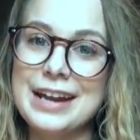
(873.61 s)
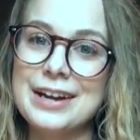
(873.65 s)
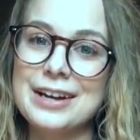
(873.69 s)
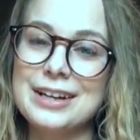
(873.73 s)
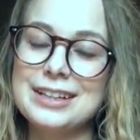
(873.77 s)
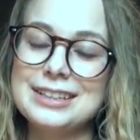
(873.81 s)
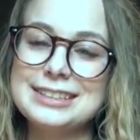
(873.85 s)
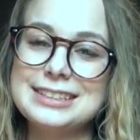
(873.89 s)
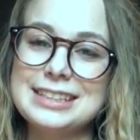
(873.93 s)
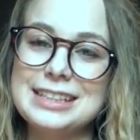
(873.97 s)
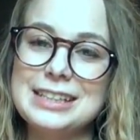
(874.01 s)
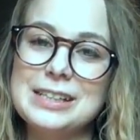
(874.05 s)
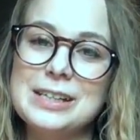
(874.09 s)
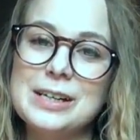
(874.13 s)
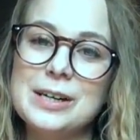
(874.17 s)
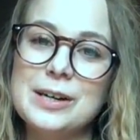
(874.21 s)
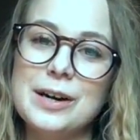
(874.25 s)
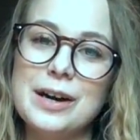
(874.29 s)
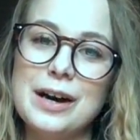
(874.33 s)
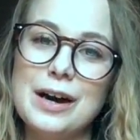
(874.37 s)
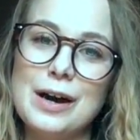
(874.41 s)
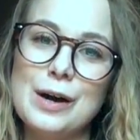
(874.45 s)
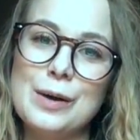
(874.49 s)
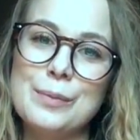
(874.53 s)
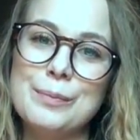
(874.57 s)
And
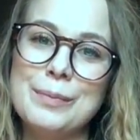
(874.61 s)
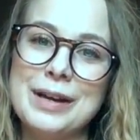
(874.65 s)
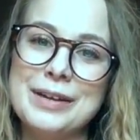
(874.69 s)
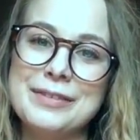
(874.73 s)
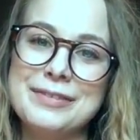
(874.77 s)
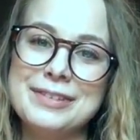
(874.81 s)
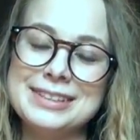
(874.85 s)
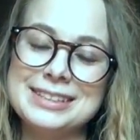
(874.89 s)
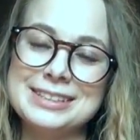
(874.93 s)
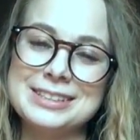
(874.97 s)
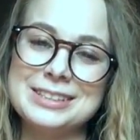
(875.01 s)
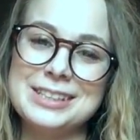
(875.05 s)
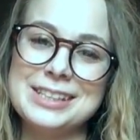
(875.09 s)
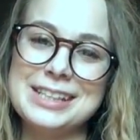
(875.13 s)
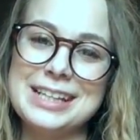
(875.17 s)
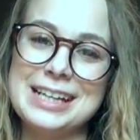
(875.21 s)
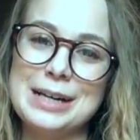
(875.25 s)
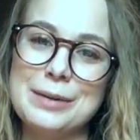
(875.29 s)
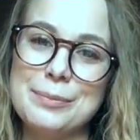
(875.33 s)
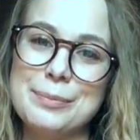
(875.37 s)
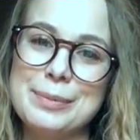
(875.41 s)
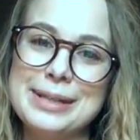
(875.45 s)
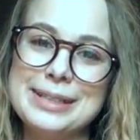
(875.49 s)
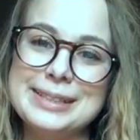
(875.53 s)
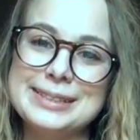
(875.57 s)
also my physical
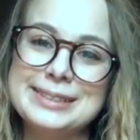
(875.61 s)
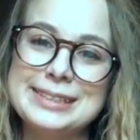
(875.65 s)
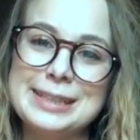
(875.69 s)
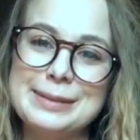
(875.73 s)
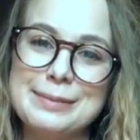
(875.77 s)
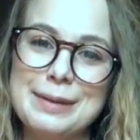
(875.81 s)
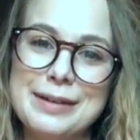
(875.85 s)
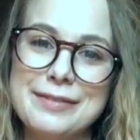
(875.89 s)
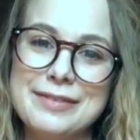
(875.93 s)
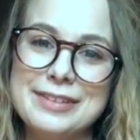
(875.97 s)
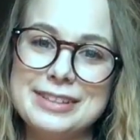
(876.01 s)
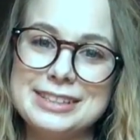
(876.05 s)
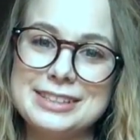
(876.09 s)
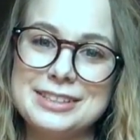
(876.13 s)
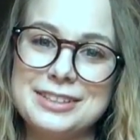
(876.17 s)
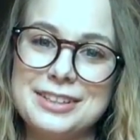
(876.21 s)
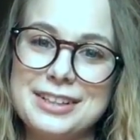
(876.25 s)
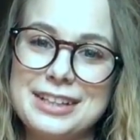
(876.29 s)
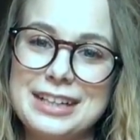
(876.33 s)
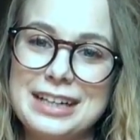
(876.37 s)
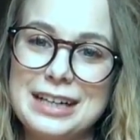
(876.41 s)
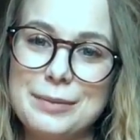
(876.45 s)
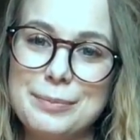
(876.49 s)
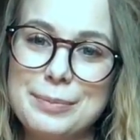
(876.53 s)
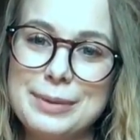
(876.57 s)
therapist and my
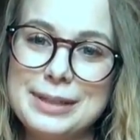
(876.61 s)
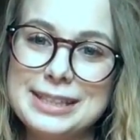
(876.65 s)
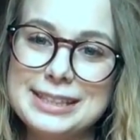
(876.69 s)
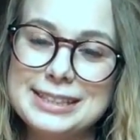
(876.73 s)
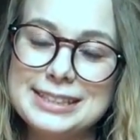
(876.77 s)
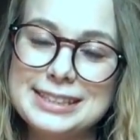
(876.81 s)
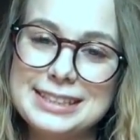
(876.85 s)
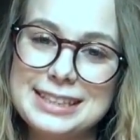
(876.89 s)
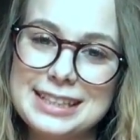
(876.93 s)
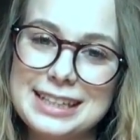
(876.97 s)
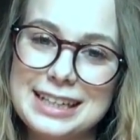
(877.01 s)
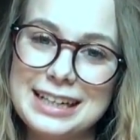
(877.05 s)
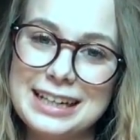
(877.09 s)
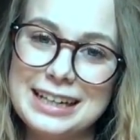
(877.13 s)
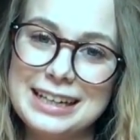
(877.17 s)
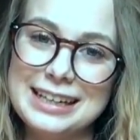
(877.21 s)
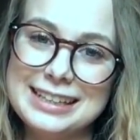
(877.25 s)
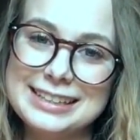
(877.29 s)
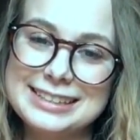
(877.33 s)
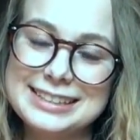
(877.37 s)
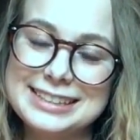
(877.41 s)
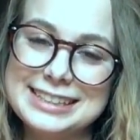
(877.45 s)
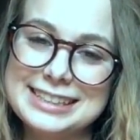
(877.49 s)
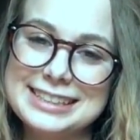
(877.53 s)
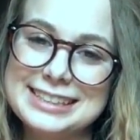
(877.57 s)
physical therapist
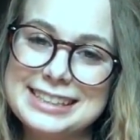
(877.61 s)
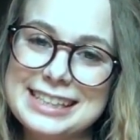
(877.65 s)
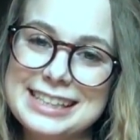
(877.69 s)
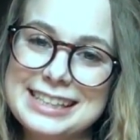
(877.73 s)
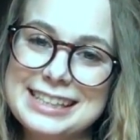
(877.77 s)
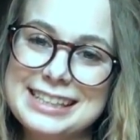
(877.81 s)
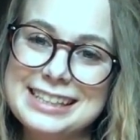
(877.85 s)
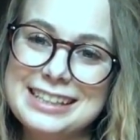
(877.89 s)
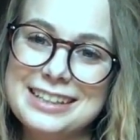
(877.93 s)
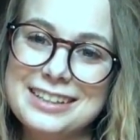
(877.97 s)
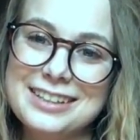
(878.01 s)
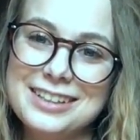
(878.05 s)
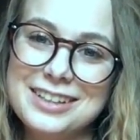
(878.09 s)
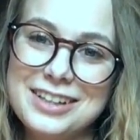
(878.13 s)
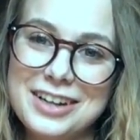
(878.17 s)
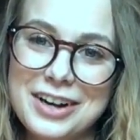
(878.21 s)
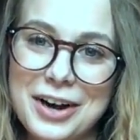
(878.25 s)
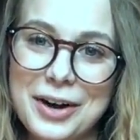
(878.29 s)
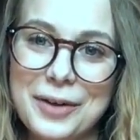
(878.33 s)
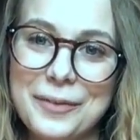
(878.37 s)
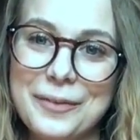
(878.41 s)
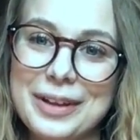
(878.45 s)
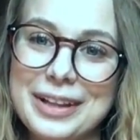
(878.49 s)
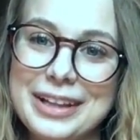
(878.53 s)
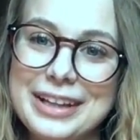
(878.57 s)
assistant
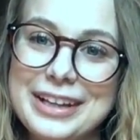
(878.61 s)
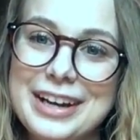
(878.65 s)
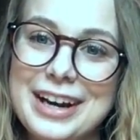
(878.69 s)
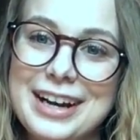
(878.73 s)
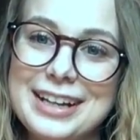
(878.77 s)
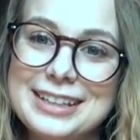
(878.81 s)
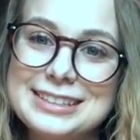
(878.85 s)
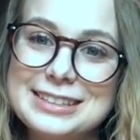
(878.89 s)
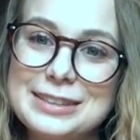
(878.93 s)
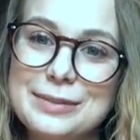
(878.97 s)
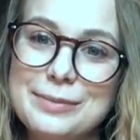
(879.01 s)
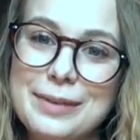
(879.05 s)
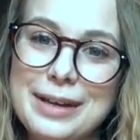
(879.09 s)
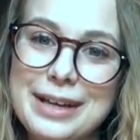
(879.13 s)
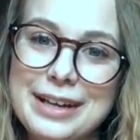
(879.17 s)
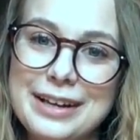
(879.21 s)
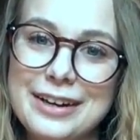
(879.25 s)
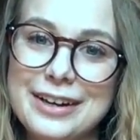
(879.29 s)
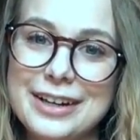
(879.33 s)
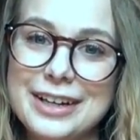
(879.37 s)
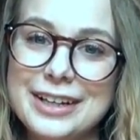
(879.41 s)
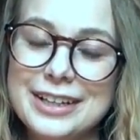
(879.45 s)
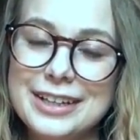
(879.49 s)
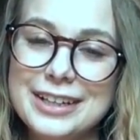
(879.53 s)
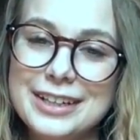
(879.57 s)
are really awesome
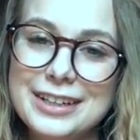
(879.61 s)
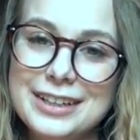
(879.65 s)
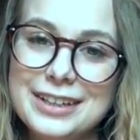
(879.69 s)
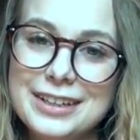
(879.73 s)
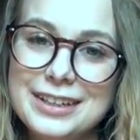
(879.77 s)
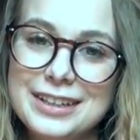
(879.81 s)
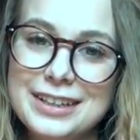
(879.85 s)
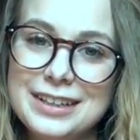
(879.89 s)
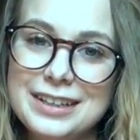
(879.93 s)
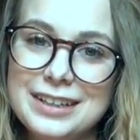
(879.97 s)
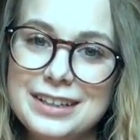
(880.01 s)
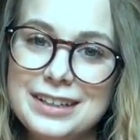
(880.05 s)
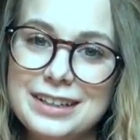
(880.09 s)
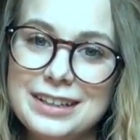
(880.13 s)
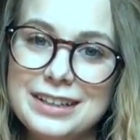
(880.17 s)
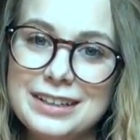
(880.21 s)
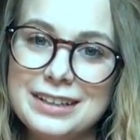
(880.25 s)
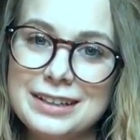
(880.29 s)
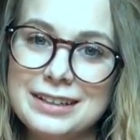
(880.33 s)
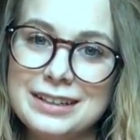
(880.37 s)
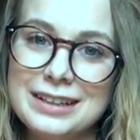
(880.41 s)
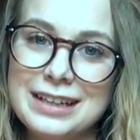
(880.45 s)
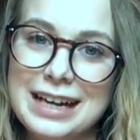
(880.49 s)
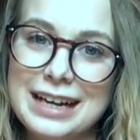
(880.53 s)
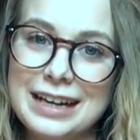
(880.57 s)
and are
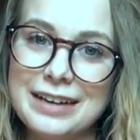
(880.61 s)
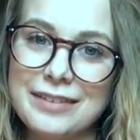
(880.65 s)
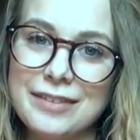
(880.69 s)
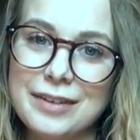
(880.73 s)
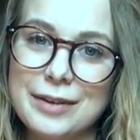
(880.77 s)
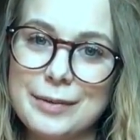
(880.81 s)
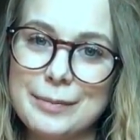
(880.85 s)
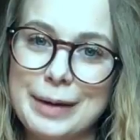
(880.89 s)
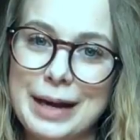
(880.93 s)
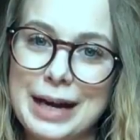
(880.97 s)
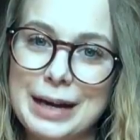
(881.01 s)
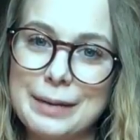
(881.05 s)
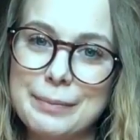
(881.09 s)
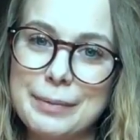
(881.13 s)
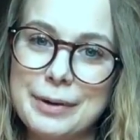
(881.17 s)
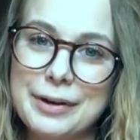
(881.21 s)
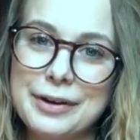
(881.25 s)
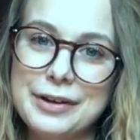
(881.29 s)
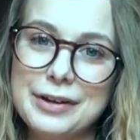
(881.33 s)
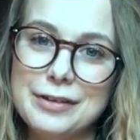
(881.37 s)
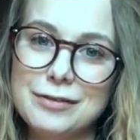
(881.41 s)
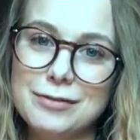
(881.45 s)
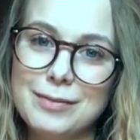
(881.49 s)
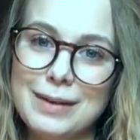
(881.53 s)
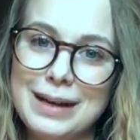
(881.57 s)
kind of the
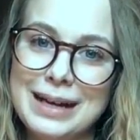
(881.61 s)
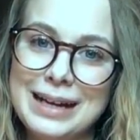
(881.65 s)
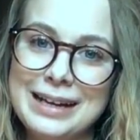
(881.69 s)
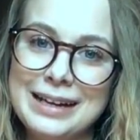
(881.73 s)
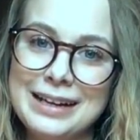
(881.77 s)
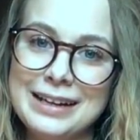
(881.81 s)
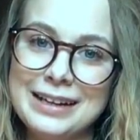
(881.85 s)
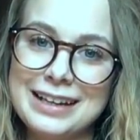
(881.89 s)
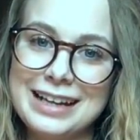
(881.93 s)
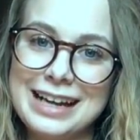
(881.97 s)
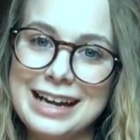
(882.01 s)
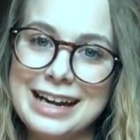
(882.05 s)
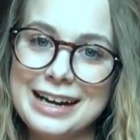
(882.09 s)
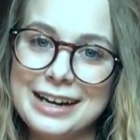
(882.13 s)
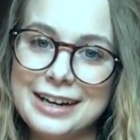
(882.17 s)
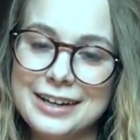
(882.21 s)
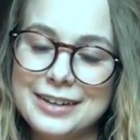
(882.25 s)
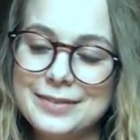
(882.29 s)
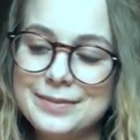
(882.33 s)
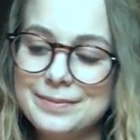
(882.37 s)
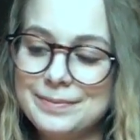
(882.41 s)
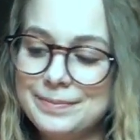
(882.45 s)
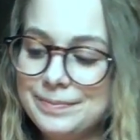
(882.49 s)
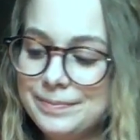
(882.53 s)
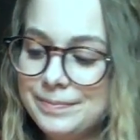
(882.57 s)
backbone of my
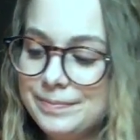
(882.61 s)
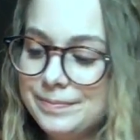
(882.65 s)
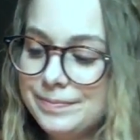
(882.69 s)
care.